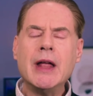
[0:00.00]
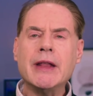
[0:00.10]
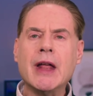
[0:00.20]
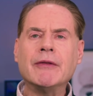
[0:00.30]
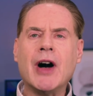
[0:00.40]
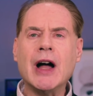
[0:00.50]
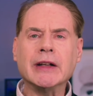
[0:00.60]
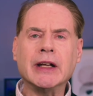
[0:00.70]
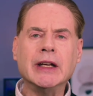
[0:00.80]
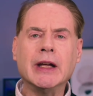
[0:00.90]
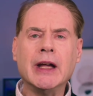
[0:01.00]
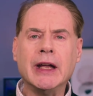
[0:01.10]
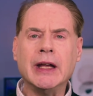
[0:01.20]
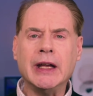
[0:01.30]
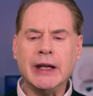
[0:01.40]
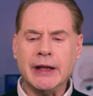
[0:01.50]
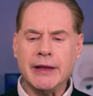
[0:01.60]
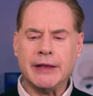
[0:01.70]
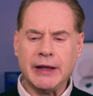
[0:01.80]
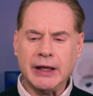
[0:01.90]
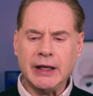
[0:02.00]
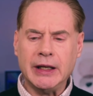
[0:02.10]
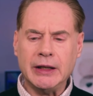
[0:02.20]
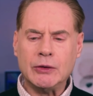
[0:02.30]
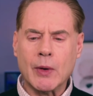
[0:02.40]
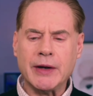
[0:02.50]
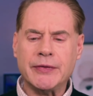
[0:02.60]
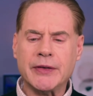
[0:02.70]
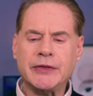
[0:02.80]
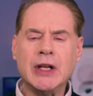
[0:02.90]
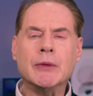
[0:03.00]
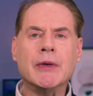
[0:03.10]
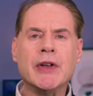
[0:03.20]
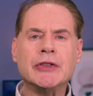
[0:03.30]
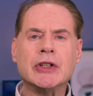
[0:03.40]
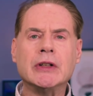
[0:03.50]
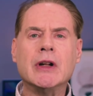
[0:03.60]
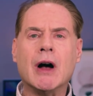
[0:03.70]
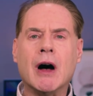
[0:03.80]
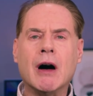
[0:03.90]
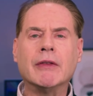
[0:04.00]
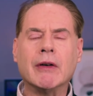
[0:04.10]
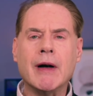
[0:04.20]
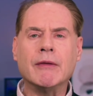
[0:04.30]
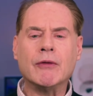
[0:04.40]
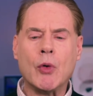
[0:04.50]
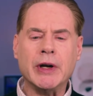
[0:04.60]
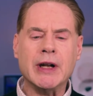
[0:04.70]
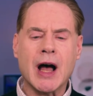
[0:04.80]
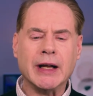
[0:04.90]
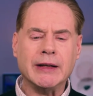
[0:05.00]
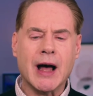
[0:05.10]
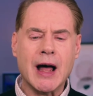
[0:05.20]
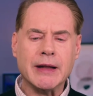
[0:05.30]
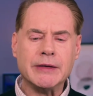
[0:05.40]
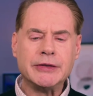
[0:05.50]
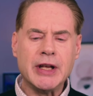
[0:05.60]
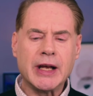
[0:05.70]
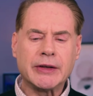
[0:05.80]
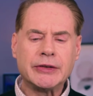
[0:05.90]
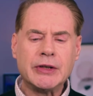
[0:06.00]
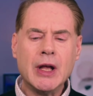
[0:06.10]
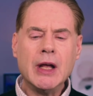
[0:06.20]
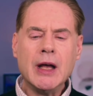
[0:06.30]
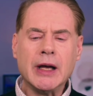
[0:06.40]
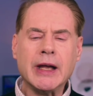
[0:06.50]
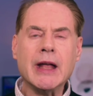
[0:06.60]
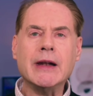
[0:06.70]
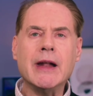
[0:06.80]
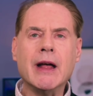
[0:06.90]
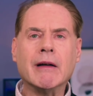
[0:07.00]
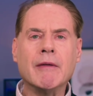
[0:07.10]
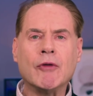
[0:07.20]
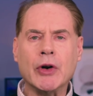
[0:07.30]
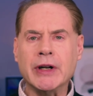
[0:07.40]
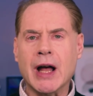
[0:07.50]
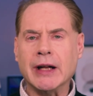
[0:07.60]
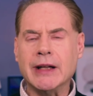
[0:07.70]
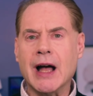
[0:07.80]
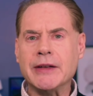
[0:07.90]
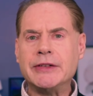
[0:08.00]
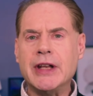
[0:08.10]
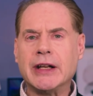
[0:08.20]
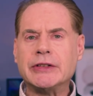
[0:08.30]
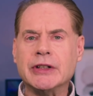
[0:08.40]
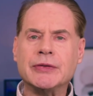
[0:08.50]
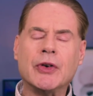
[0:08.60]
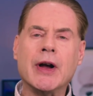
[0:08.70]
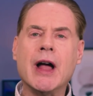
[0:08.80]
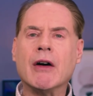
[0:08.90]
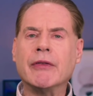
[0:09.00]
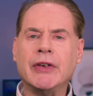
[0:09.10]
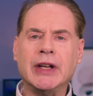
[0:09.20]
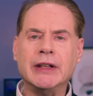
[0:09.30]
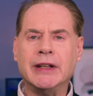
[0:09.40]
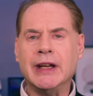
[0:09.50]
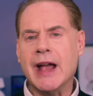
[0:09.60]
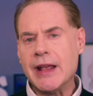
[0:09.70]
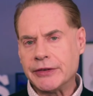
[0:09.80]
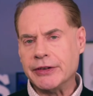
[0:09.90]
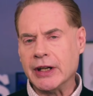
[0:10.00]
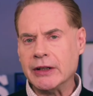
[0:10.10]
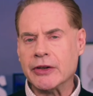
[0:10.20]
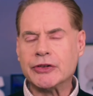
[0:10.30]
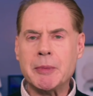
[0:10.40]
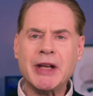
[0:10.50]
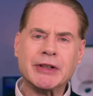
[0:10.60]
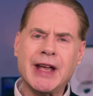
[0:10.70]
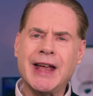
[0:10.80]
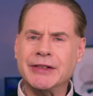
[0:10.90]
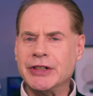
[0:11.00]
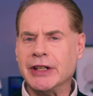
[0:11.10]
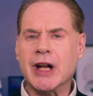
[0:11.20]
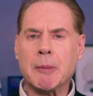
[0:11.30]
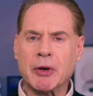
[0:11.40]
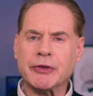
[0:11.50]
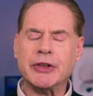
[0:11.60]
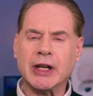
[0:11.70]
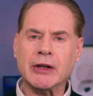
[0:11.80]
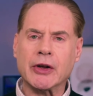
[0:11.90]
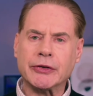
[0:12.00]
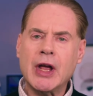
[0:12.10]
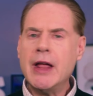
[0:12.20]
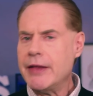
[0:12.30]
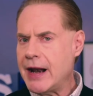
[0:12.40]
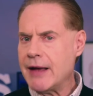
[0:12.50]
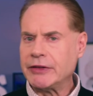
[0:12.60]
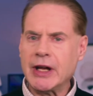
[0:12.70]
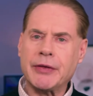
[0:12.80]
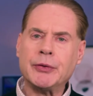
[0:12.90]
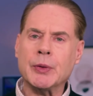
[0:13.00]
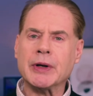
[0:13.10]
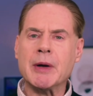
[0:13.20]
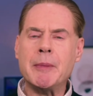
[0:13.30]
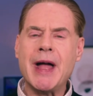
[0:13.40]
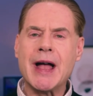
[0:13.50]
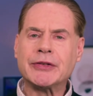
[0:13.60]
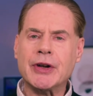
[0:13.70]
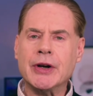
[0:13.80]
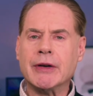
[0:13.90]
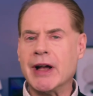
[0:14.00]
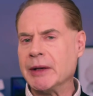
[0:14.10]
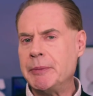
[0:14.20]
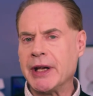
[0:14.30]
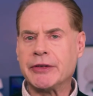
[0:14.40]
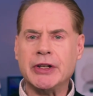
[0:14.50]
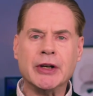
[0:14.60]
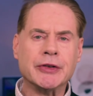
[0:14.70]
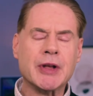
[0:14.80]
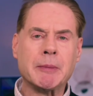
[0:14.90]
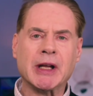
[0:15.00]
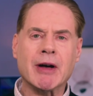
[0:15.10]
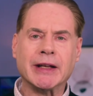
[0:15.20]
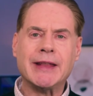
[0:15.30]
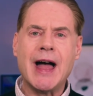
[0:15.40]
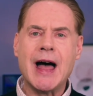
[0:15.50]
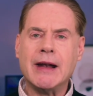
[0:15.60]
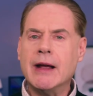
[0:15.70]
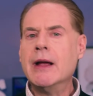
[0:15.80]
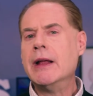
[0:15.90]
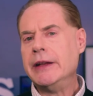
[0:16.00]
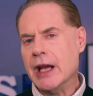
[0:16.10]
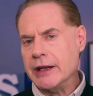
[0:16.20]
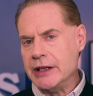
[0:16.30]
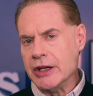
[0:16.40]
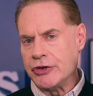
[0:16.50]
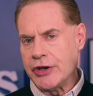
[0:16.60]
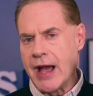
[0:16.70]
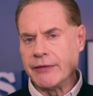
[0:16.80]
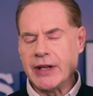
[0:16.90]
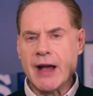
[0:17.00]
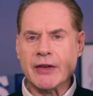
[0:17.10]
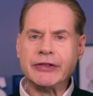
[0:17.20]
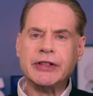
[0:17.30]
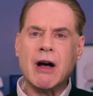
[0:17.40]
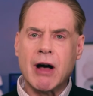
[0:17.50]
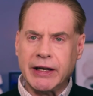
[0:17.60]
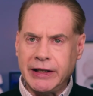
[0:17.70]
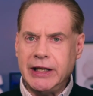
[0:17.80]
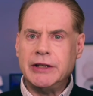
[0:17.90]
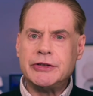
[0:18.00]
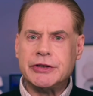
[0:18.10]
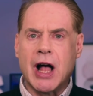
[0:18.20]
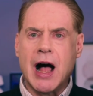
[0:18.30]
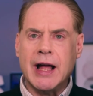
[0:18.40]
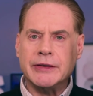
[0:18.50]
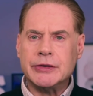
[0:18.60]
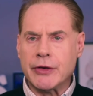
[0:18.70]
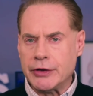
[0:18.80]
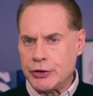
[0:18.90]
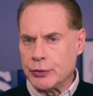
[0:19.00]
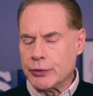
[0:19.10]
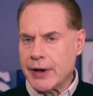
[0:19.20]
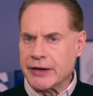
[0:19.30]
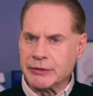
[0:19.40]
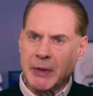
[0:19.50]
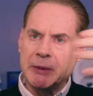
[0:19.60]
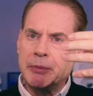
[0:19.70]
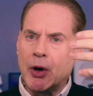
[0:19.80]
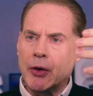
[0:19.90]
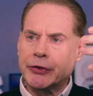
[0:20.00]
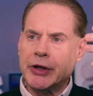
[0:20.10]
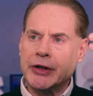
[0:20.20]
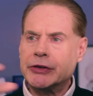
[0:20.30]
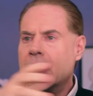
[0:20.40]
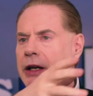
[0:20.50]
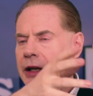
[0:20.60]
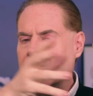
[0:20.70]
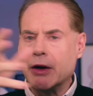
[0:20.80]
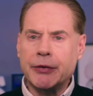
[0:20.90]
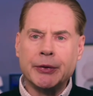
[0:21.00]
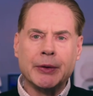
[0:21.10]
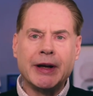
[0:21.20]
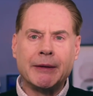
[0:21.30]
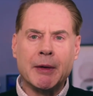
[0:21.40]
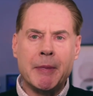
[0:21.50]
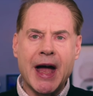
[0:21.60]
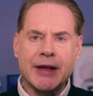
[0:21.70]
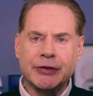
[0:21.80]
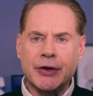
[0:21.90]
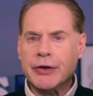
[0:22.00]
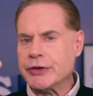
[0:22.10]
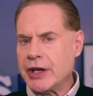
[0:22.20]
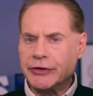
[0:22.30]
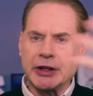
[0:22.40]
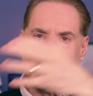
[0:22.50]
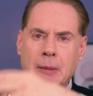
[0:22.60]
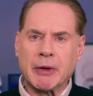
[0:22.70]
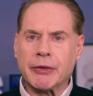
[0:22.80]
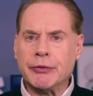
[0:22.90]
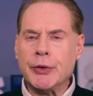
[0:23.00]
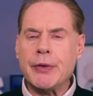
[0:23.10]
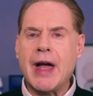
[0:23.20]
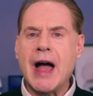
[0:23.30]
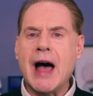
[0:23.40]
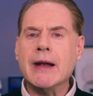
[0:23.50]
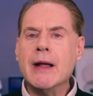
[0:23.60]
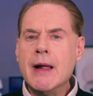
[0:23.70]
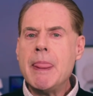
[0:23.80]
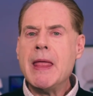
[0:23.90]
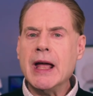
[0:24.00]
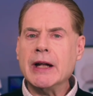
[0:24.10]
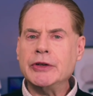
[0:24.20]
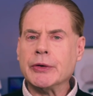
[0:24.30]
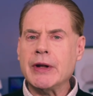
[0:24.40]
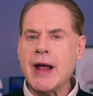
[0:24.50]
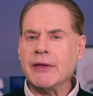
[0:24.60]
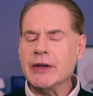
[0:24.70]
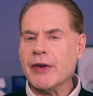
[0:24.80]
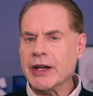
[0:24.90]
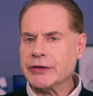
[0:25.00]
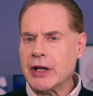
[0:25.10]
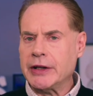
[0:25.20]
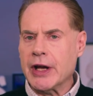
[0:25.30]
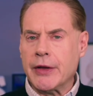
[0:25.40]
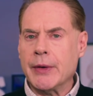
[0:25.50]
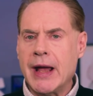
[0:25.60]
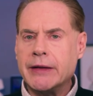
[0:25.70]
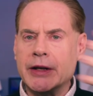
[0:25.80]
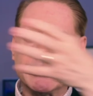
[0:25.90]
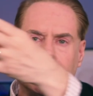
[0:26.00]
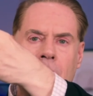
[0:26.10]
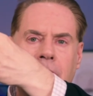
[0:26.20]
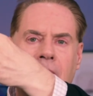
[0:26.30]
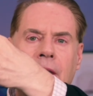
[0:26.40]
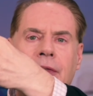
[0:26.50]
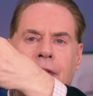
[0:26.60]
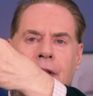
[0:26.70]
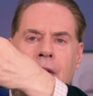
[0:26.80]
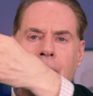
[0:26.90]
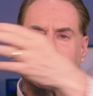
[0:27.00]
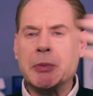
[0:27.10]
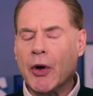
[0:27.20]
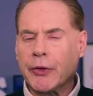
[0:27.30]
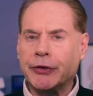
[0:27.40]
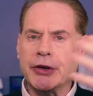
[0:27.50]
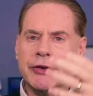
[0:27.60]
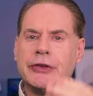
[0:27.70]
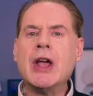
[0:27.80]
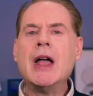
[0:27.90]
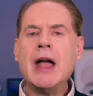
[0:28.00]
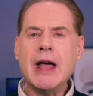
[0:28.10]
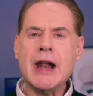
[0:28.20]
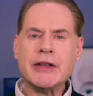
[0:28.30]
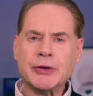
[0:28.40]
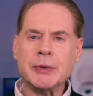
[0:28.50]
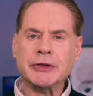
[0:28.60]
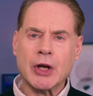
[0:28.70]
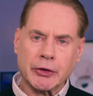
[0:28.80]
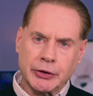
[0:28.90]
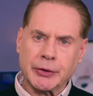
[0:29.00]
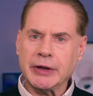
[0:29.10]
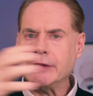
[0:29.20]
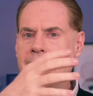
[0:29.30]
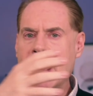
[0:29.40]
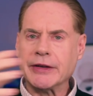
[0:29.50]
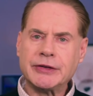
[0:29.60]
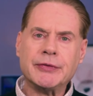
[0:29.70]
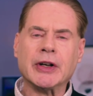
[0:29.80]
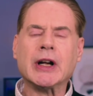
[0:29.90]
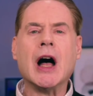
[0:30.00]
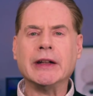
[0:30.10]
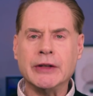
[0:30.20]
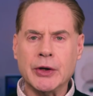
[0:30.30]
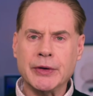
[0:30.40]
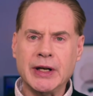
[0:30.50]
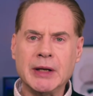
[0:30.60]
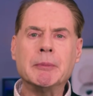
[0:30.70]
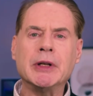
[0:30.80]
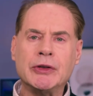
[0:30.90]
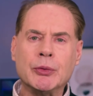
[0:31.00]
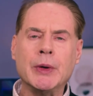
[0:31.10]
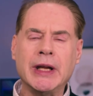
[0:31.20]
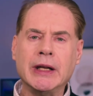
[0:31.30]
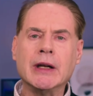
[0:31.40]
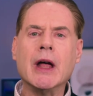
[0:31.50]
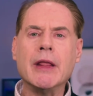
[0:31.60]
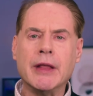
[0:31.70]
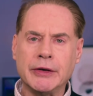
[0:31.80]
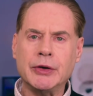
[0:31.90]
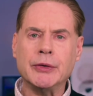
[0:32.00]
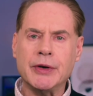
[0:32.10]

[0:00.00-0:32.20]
Then finally, the 2015 revision of 1149.6. Again, 1149.6 is for LVDS signals, so basically AC coupled signals that have to get through a capacitor like Pixie or something like that. The idea is you have to have a cell on each side so that you transmit pulses, can go through capacitors, AC coupled through that, and you can have a device on the other end that's looking for those pulses, and as a result, you can test for continuity between the two